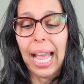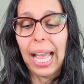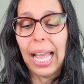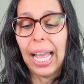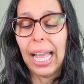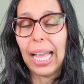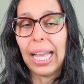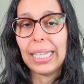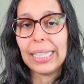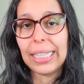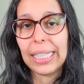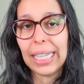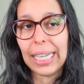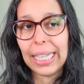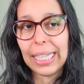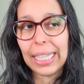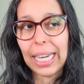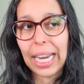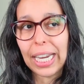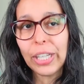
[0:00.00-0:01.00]
uh,
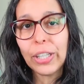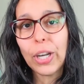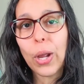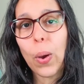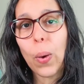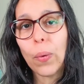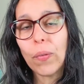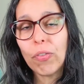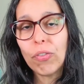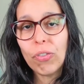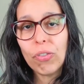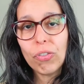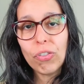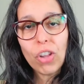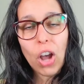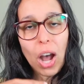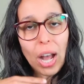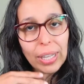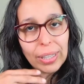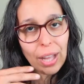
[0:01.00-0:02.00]
you know,
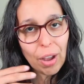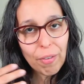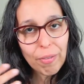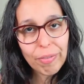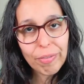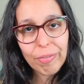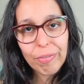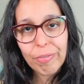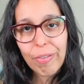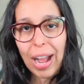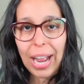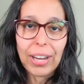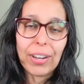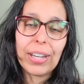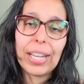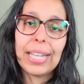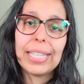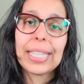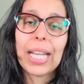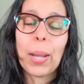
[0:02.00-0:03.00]

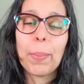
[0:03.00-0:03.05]
non-violent